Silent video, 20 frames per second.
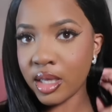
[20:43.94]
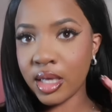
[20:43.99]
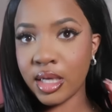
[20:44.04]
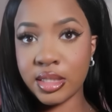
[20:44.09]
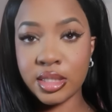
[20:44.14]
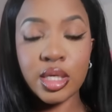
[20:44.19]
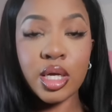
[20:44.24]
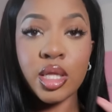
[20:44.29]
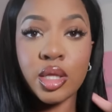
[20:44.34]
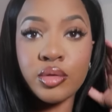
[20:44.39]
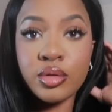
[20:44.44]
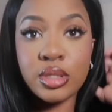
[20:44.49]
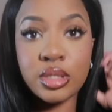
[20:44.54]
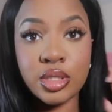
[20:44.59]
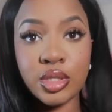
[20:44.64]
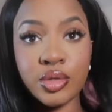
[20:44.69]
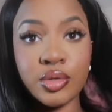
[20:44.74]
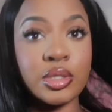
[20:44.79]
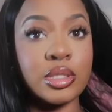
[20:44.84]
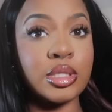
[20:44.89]
it's a
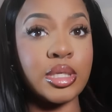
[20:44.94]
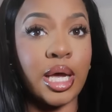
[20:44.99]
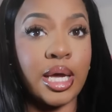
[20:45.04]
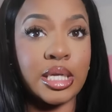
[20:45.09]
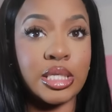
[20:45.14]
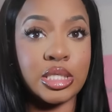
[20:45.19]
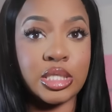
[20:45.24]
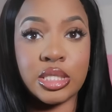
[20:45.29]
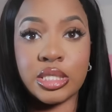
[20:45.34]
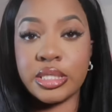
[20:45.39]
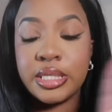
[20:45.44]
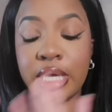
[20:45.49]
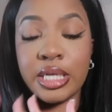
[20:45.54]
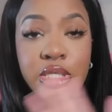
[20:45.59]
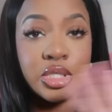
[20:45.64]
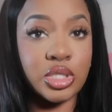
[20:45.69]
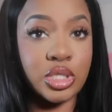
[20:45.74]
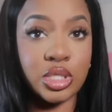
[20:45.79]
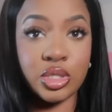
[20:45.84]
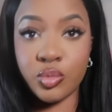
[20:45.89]
glueless unit, so I could just
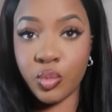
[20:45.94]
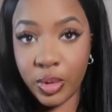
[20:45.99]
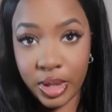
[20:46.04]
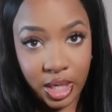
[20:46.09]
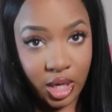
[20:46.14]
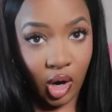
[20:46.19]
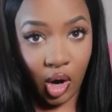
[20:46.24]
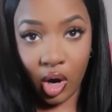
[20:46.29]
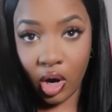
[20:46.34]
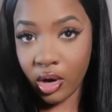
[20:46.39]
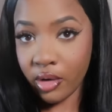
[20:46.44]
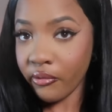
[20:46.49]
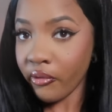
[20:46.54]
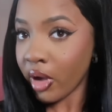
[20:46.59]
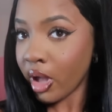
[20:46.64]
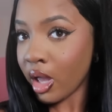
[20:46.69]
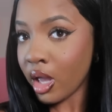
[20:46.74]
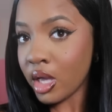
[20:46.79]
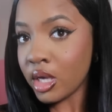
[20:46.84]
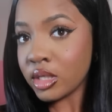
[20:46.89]
snatch this wig off.
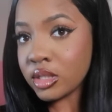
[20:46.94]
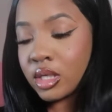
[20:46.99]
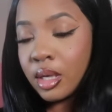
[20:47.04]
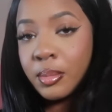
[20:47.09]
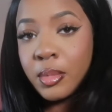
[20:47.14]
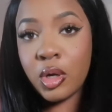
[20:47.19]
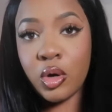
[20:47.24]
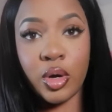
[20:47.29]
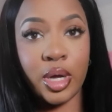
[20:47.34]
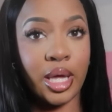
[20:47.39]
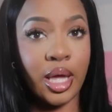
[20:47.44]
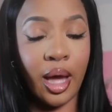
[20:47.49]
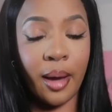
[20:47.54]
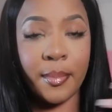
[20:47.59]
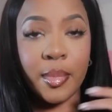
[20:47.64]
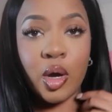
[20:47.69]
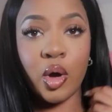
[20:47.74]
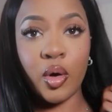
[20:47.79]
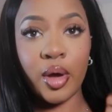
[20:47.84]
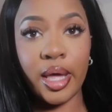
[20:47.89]
So I'm
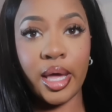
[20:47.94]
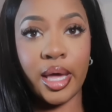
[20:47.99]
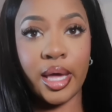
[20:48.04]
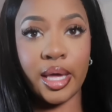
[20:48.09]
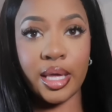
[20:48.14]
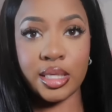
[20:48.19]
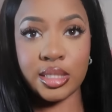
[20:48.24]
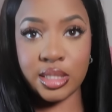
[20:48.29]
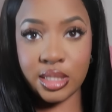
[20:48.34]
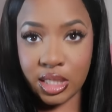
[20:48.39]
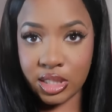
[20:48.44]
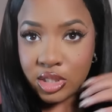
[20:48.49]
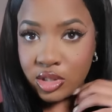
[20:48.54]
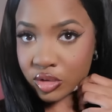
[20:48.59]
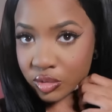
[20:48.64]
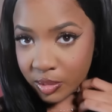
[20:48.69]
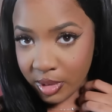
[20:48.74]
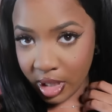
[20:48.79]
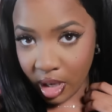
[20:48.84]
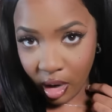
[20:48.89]
gonna go ahead and snatch
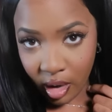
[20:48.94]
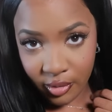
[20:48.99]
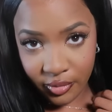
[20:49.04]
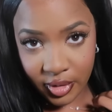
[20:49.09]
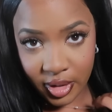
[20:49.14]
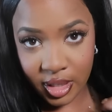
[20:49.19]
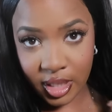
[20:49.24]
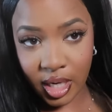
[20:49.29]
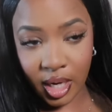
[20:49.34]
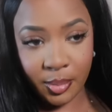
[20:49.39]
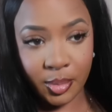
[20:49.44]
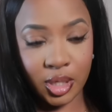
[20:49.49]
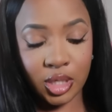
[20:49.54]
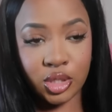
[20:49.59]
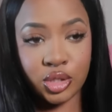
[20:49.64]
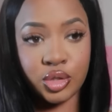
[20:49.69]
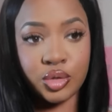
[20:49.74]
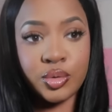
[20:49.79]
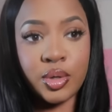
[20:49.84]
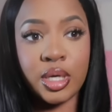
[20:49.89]
this wig off, and then I'm
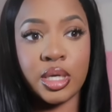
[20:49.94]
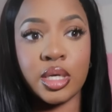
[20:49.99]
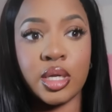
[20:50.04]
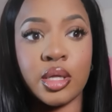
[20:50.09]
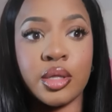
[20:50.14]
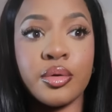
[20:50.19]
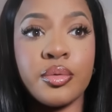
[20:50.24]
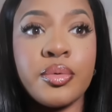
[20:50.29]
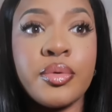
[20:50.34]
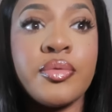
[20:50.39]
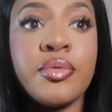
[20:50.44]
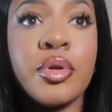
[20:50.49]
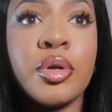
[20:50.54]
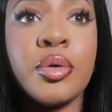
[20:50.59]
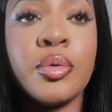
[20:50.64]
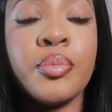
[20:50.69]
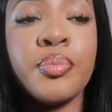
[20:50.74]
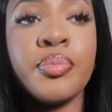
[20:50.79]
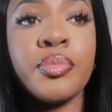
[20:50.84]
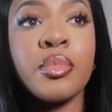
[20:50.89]
gonna do another
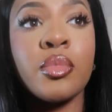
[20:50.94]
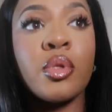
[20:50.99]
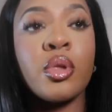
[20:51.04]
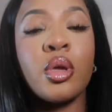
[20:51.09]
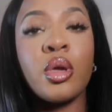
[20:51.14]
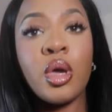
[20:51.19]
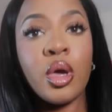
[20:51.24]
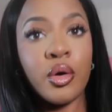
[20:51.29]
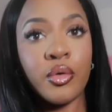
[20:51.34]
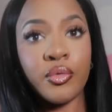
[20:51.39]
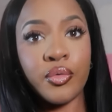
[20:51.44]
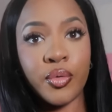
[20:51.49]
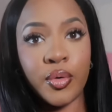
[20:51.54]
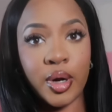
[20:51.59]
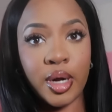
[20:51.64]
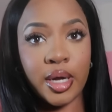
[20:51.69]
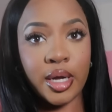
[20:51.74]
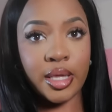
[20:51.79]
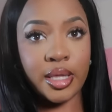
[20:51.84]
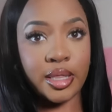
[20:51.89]
review
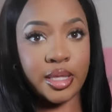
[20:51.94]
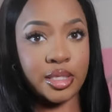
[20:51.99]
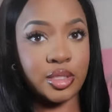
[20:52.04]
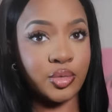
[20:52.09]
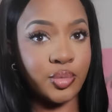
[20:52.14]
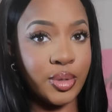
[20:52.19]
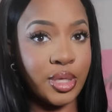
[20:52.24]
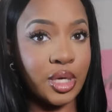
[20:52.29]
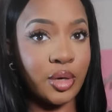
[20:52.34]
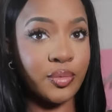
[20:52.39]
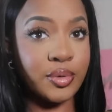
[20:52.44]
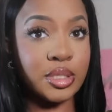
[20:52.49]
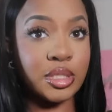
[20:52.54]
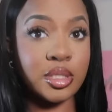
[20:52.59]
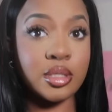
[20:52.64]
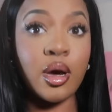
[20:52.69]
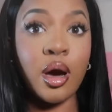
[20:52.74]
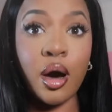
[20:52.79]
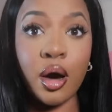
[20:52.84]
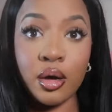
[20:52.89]
for this wig, which
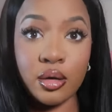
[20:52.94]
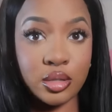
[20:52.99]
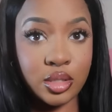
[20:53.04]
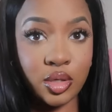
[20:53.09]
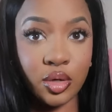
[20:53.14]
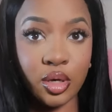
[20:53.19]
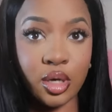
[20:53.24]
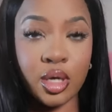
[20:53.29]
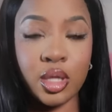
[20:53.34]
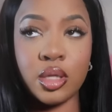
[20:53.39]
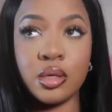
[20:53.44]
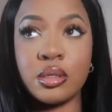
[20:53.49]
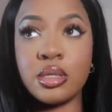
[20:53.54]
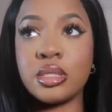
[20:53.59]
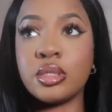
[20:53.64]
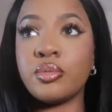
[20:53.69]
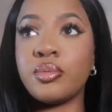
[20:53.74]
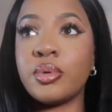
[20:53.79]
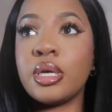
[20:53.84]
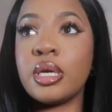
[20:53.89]
is also a
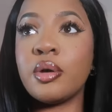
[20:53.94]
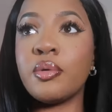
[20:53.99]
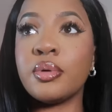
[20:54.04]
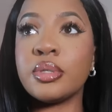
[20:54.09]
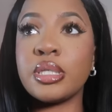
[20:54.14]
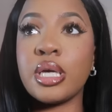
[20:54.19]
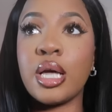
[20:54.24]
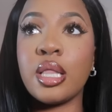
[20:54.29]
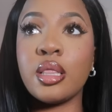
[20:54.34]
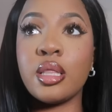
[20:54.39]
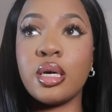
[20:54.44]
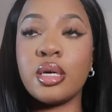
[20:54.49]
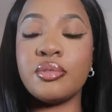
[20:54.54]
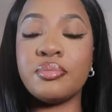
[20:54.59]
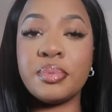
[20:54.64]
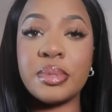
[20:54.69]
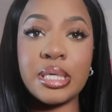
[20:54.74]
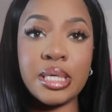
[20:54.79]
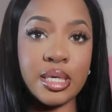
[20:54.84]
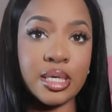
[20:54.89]
glueless wig, which I
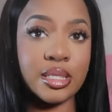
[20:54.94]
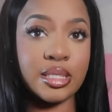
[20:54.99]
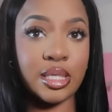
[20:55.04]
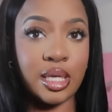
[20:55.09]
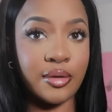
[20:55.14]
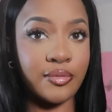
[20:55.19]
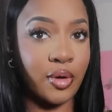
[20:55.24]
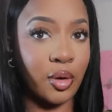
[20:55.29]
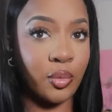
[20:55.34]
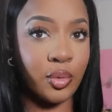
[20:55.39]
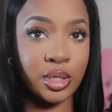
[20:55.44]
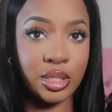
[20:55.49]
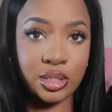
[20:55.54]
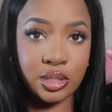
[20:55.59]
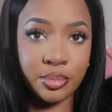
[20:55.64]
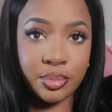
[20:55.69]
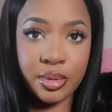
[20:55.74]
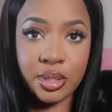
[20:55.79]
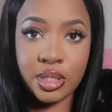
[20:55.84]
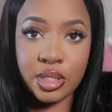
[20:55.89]
love, because if I wanted
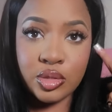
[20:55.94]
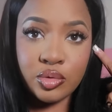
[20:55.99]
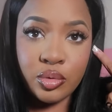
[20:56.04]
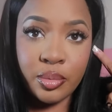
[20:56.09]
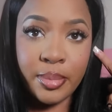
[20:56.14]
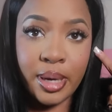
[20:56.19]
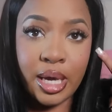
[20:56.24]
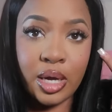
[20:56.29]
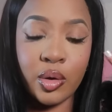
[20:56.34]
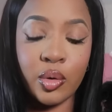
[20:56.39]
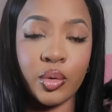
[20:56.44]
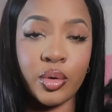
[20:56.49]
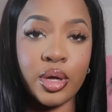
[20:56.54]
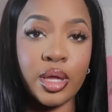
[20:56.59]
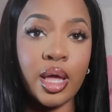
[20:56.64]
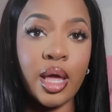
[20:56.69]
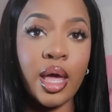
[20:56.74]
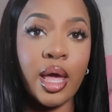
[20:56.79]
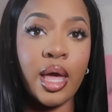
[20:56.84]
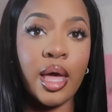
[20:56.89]
to put this one back
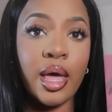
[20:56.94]
on